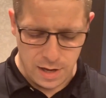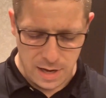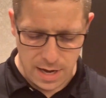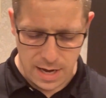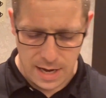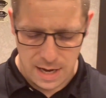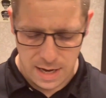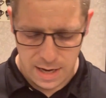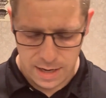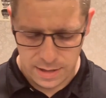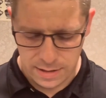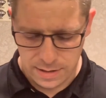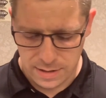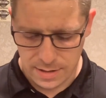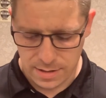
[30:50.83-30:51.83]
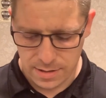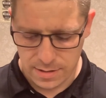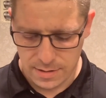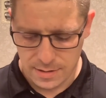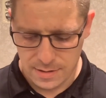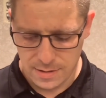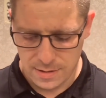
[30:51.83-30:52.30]
And
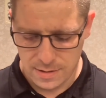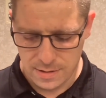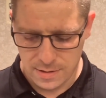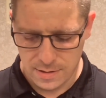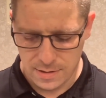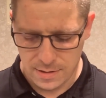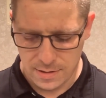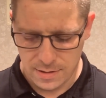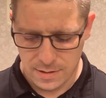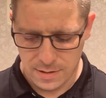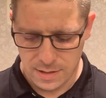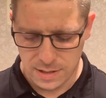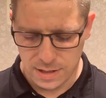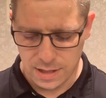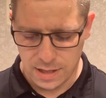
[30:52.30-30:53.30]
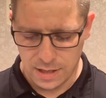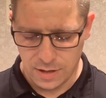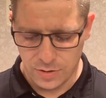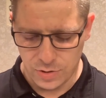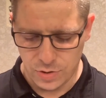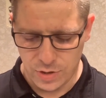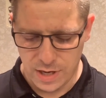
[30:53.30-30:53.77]
it's gonna
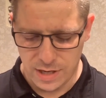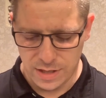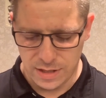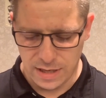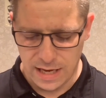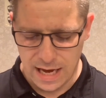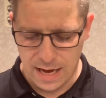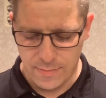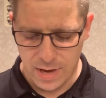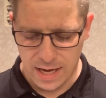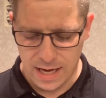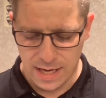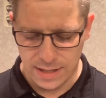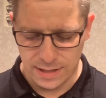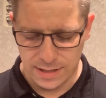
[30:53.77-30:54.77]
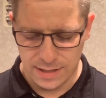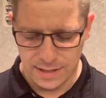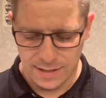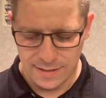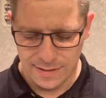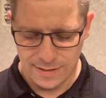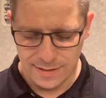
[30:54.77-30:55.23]
go straight into the game, I guess.
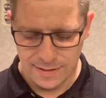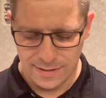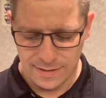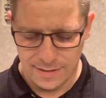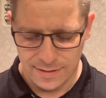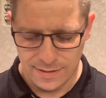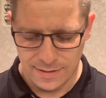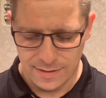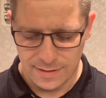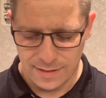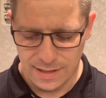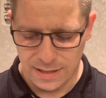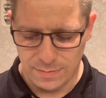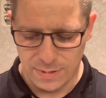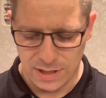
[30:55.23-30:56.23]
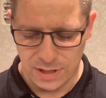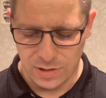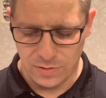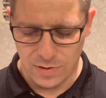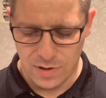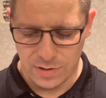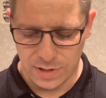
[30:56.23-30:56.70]
It's been so
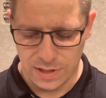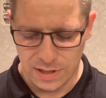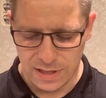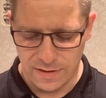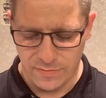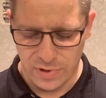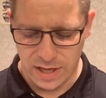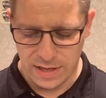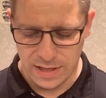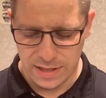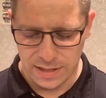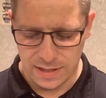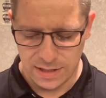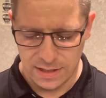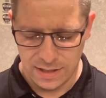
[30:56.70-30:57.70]
long since I played this.